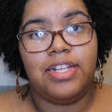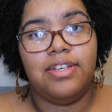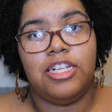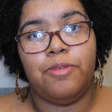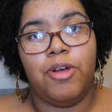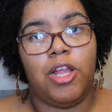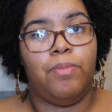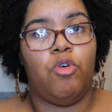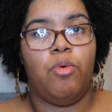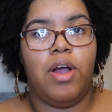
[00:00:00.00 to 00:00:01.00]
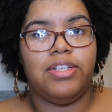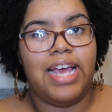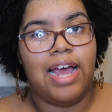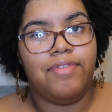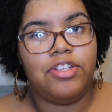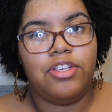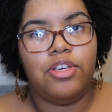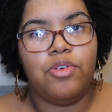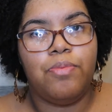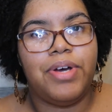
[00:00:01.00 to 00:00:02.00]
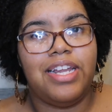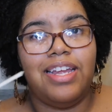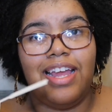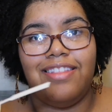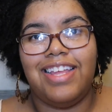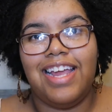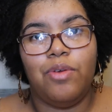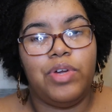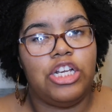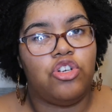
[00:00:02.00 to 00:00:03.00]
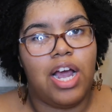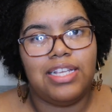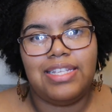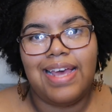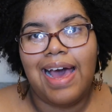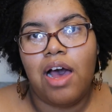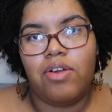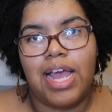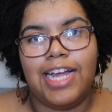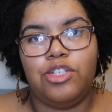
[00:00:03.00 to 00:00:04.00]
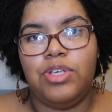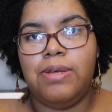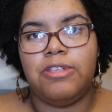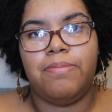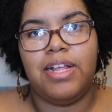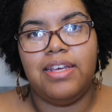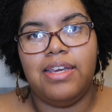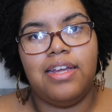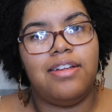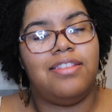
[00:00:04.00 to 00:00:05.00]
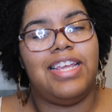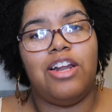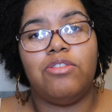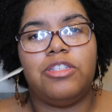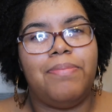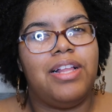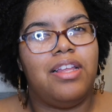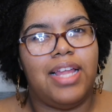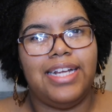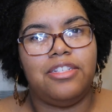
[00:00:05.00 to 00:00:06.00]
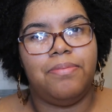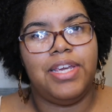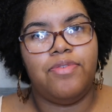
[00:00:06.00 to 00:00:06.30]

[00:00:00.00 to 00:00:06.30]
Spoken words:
it's gonna smell like boardwalk taffy to you, but then when it dries down, as you keep smelling it, they don't smell alike to me.